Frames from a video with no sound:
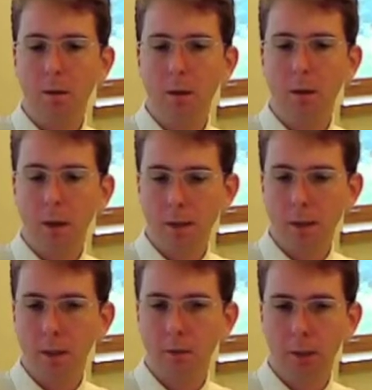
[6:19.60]

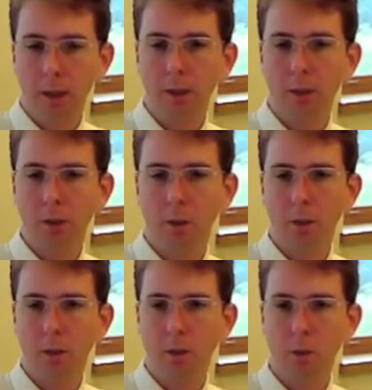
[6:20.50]
content creation
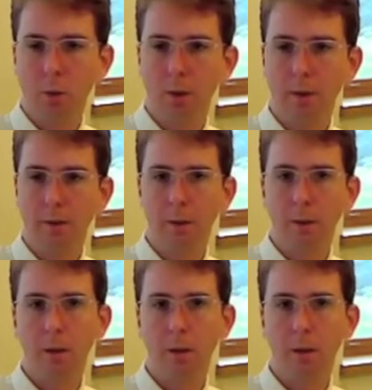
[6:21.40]
is sort of